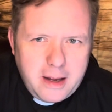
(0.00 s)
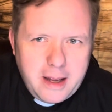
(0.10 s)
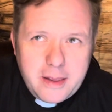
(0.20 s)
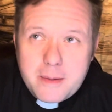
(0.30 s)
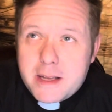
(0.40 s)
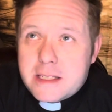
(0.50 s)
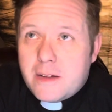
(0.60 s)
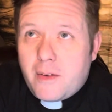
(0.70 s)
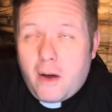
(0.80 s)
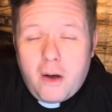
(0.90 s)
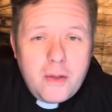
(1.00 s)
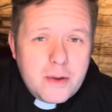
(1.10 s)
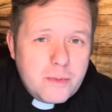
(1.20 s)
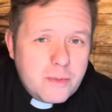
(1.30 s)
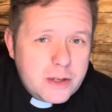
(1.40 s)
in the midst of all
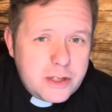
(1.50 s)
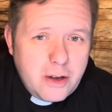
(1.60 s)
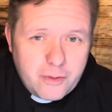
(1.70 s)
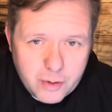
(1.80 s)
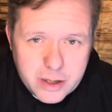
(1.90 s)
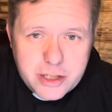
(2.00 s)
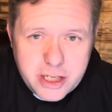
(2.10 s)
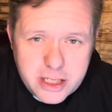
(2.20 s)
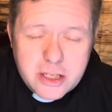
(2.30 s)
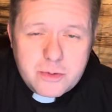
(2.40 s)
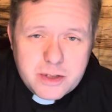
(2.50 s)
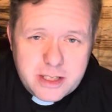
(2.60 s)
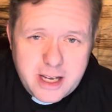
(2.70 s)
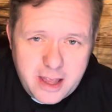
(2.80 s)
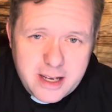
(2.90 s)
that of what Jesus was
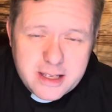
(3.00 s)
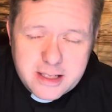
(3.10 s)
telling his